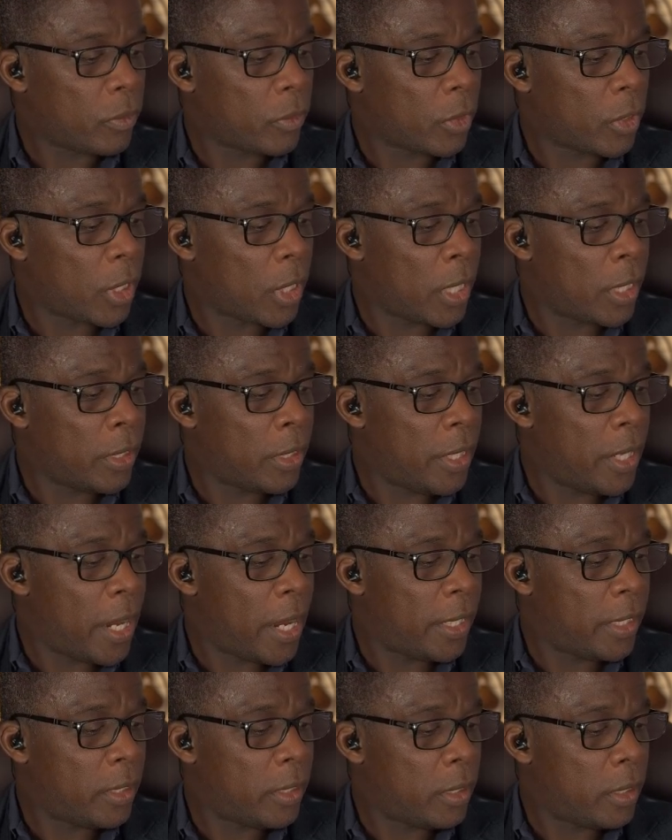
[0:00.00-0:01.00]
And
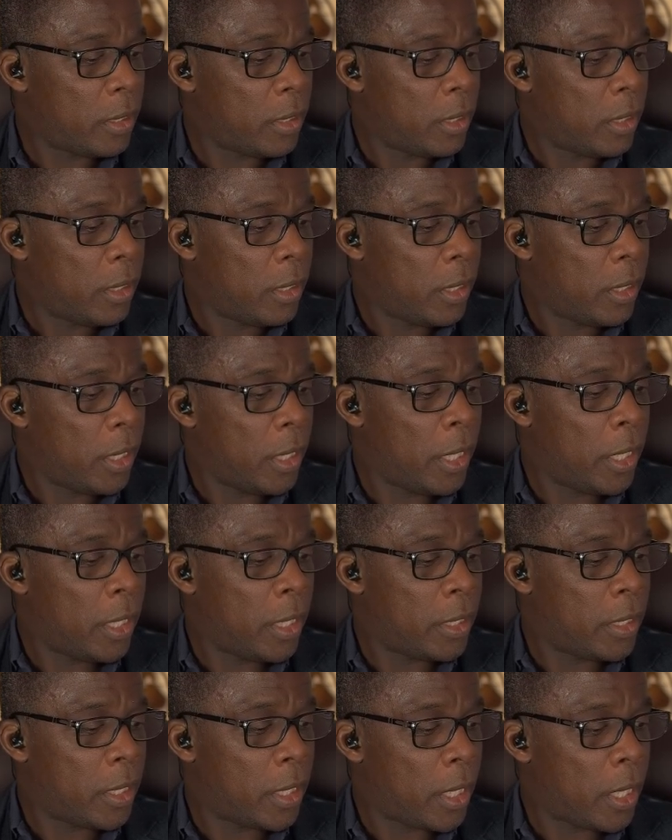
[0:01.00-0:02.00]
then
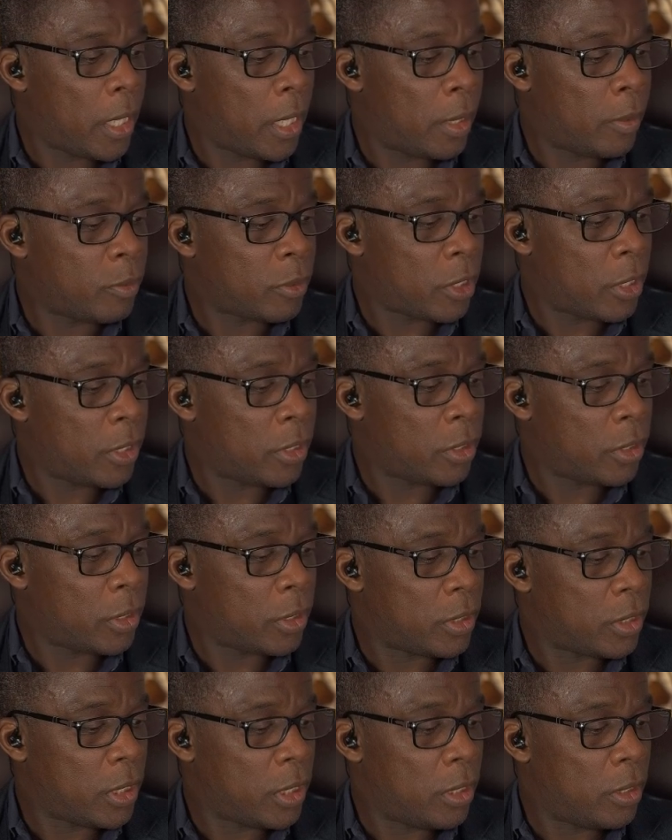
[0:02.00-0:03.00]
so as you can
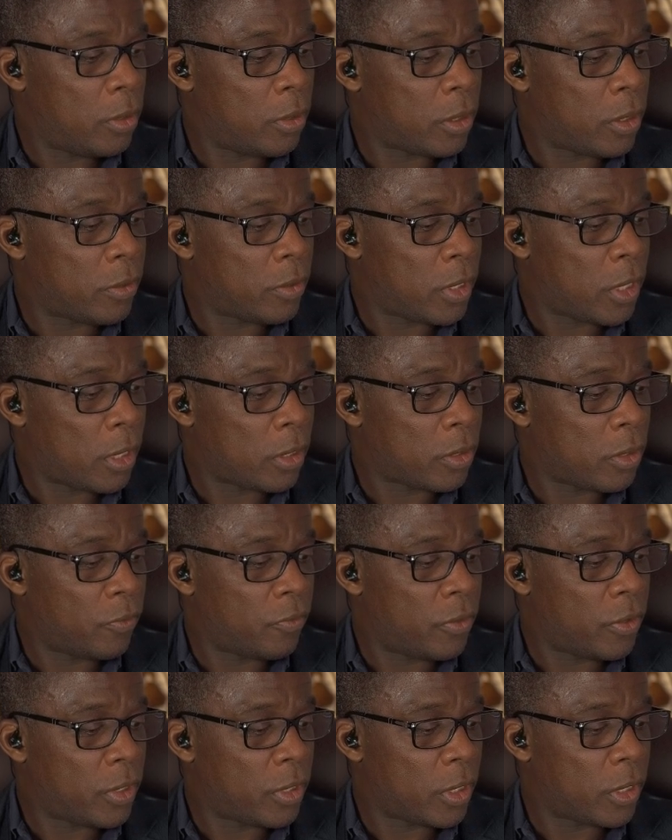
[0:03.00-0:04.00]
see, glucose starts off
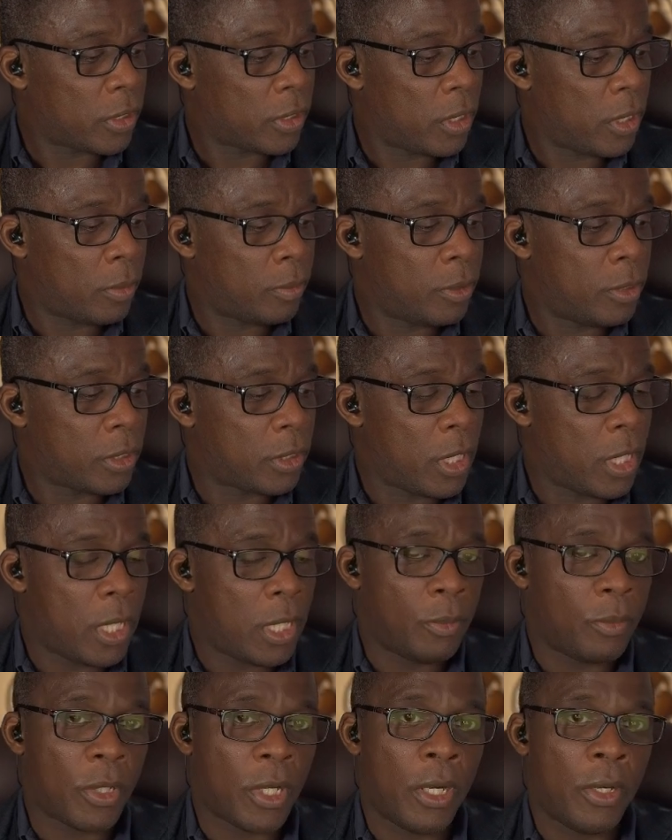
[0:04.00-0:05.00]
with 6 carbons,
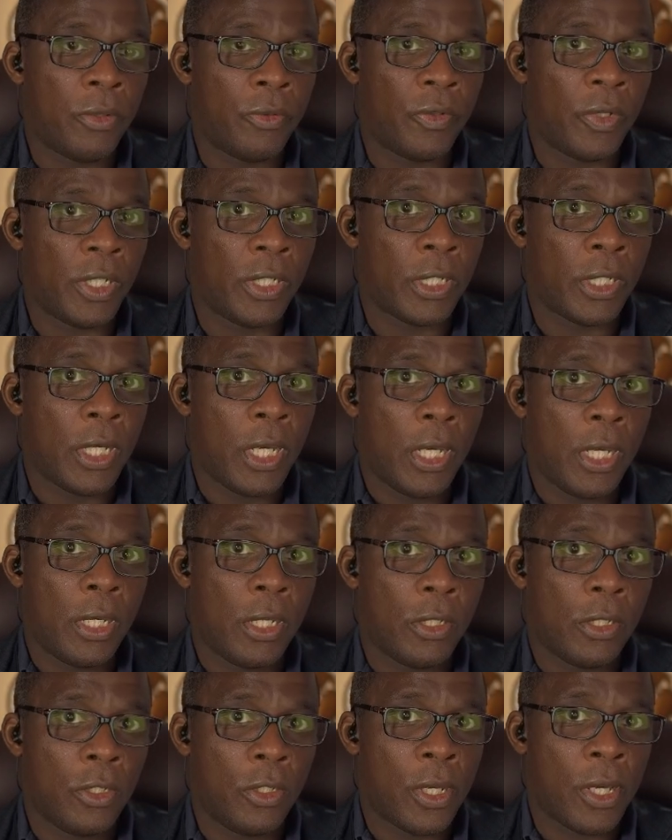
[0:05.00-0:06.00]
and pyruvate,
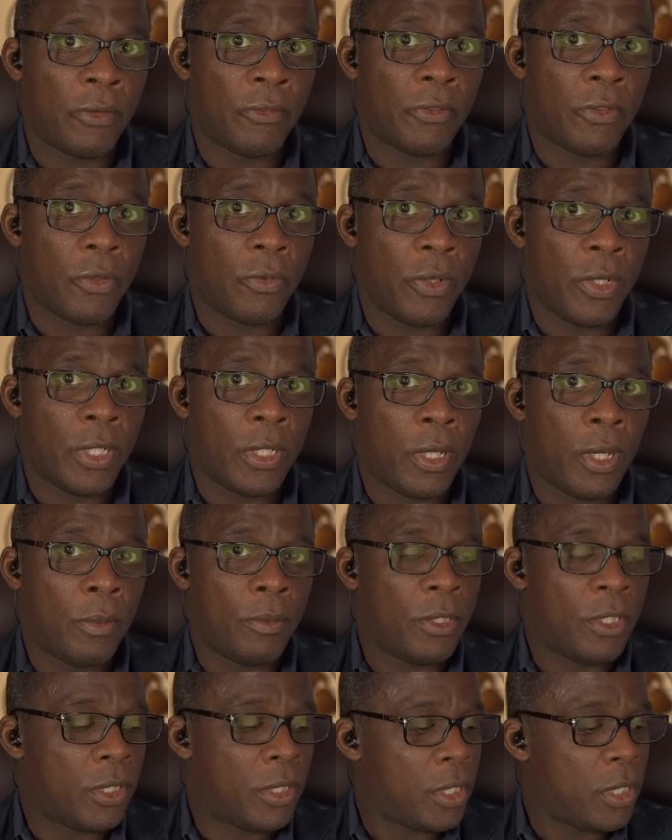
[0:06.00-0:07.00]
you have 3
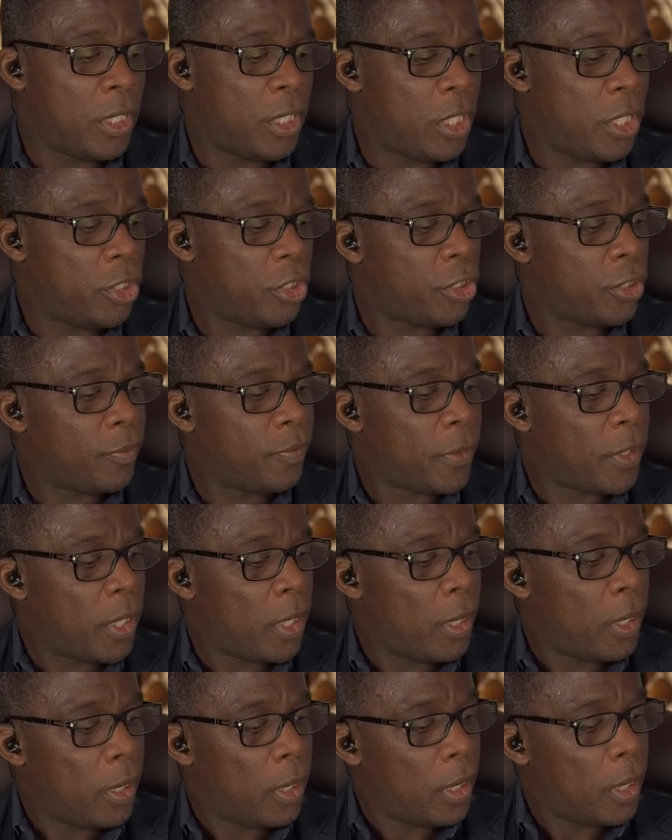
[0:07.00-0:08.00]
carbons in each.
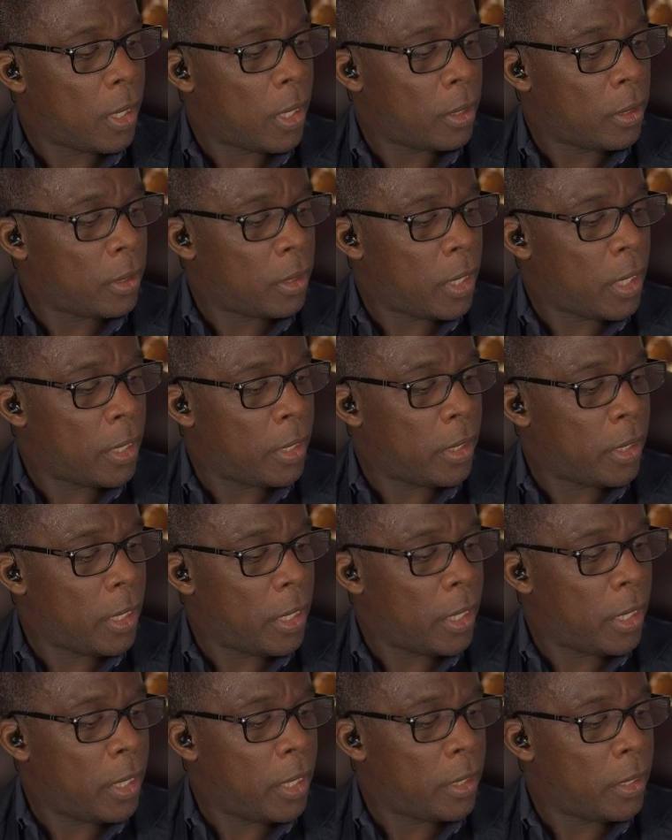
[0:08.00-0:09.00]
And then
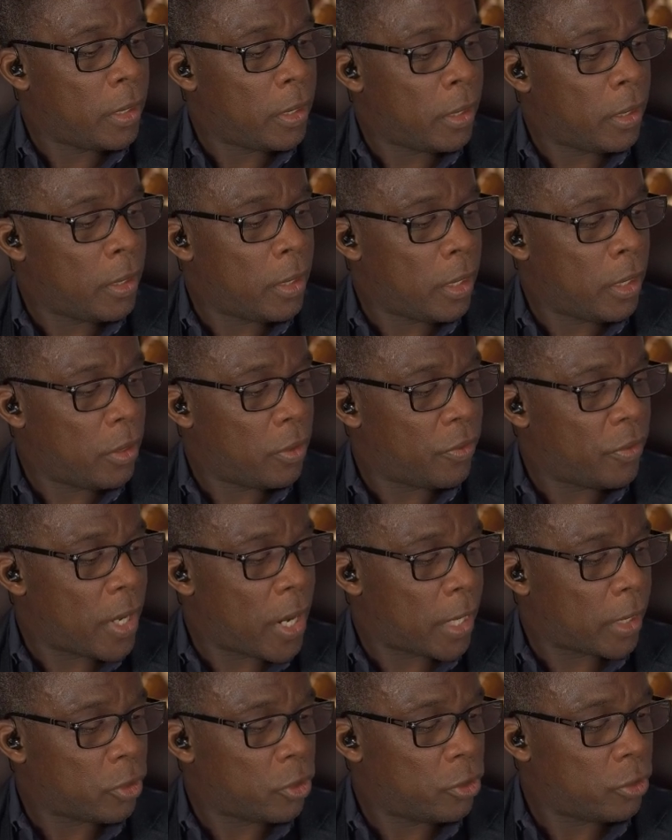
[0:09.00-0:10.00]
in the link
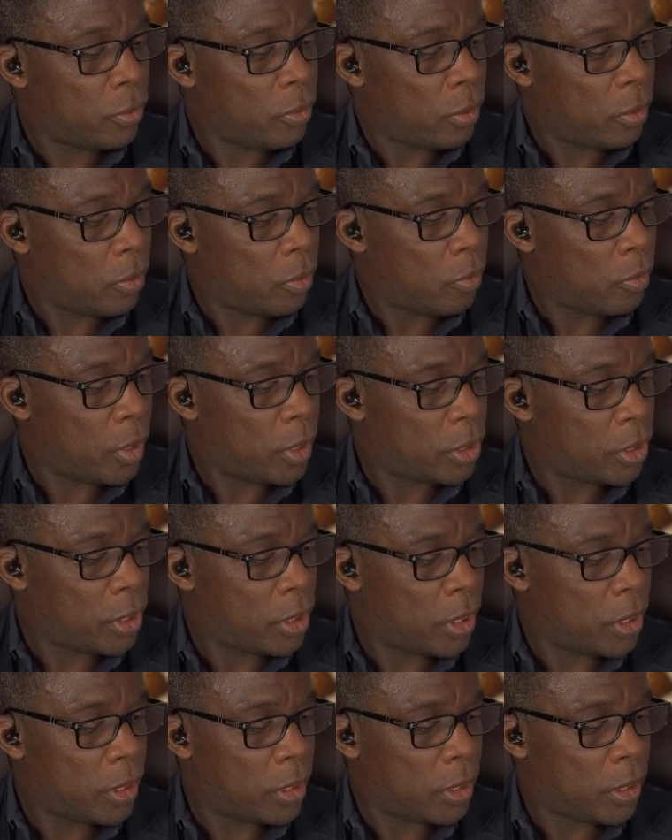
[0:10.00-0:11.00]
reaction, which
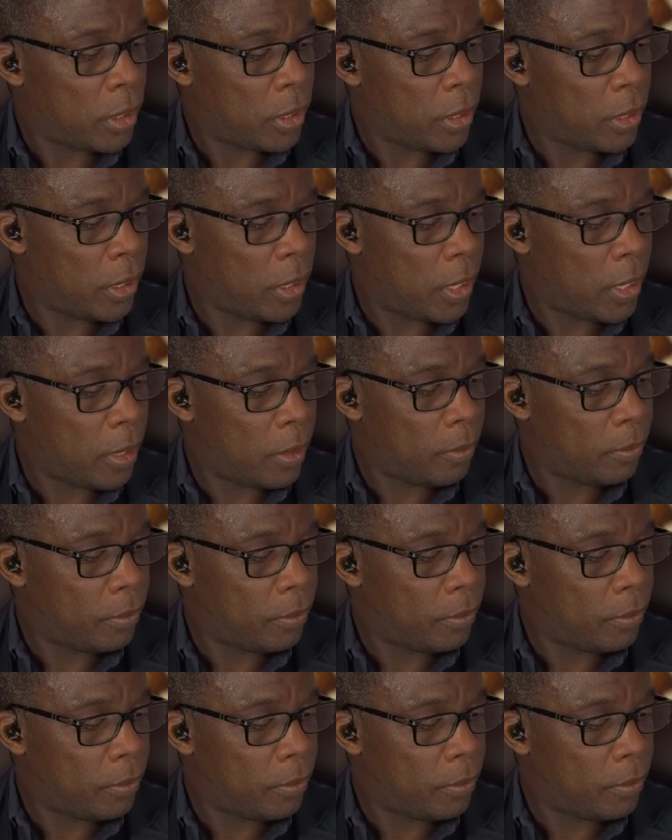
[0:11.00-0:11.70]
is here,